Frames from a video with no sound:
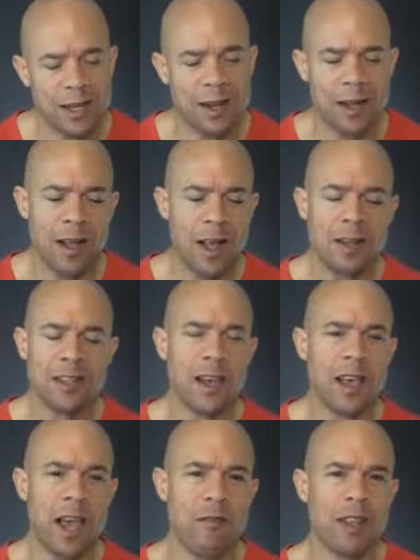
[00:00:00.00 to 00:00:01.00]
And I'll tell
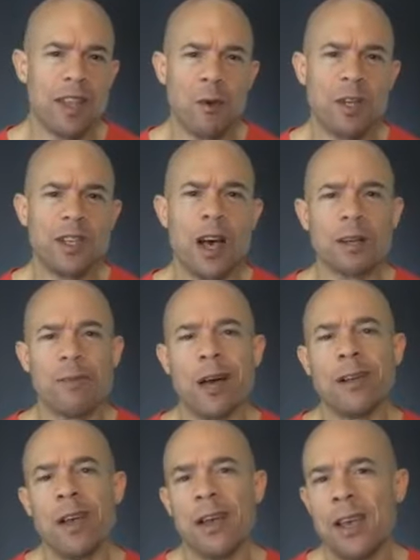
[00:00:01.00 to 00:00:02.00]
you everything we talked
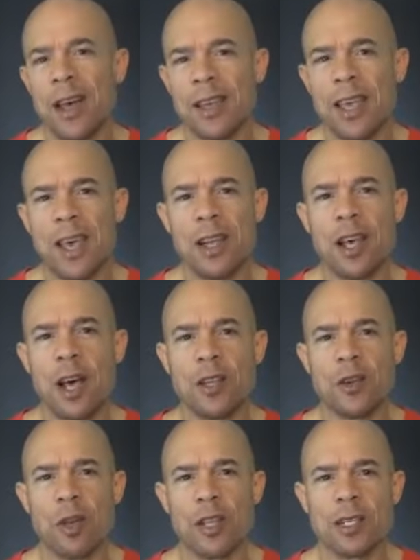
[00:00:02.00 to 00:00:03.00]
about, again,
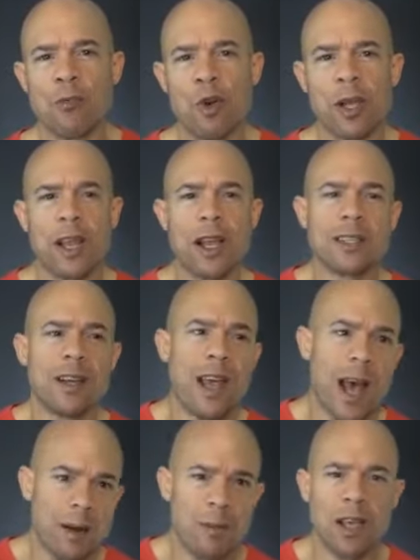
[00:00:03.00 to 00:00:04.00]
during this morning connection,
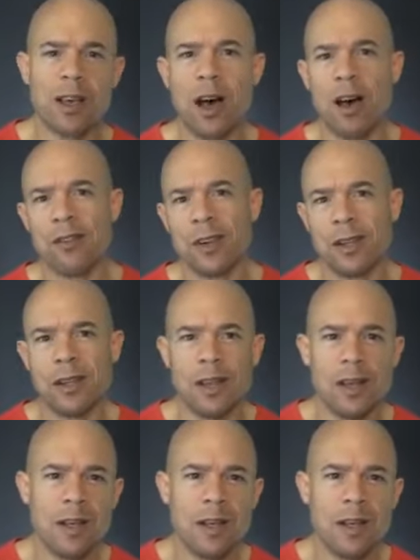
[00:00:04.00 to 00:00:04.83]
how to be confident,